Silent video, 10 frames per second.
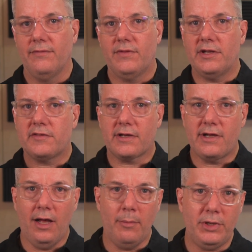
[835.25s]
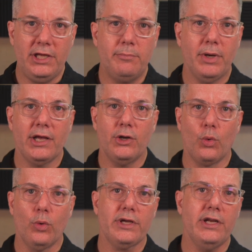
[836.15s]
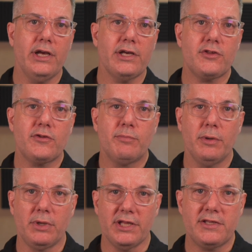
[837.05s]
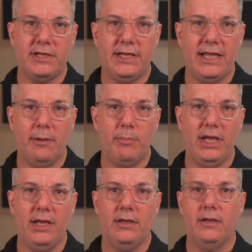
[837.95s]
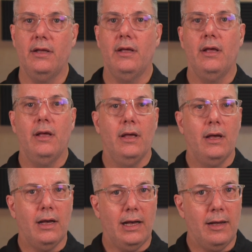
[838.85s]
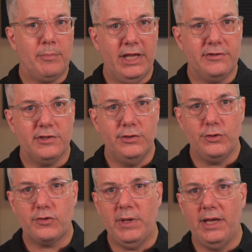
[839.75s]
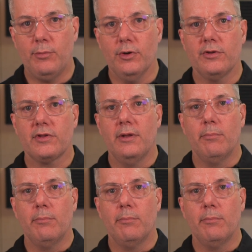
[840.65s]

that is accompanied by an organized publicity campaign, op-eds in newspapers,